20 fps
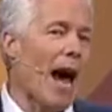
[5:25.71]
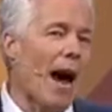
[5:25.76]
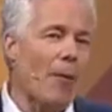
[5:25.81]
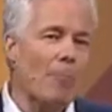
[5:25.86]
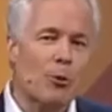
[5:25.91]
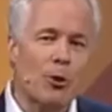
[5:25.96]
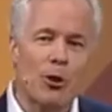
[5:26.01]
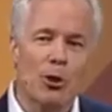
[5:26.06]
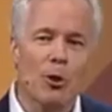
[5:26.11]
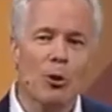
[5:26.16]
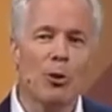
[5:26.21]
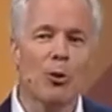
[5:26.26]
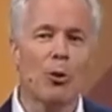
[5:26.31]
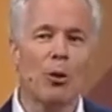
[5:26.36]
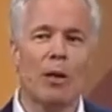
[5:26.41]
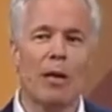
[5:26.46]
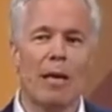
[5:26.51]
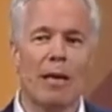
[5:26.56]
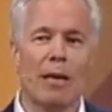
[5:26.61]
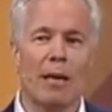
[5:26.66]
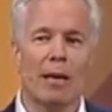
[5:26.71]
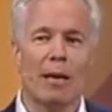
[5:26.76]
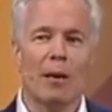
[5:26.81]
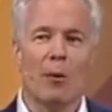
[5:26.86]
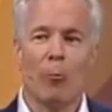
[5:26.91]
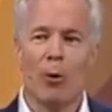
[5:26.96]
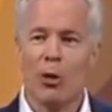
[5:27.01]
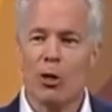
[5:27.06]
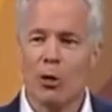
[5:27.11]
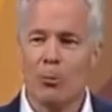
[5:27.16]
absolutely
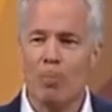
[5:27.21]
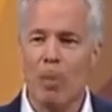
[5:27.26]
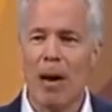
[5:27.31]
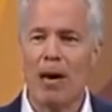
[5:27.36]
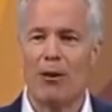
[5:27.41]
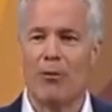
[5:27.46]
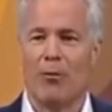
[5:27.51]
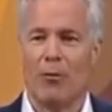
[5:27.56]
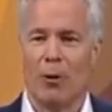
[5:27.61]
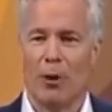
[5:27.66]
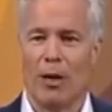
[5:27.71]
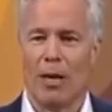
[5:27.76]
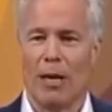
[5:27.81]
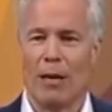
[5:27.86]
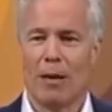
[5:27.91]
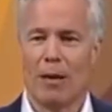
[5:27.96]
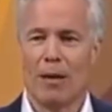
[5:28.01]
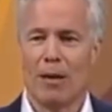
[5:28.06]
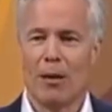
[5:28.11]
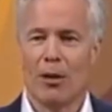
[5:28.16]
respectfully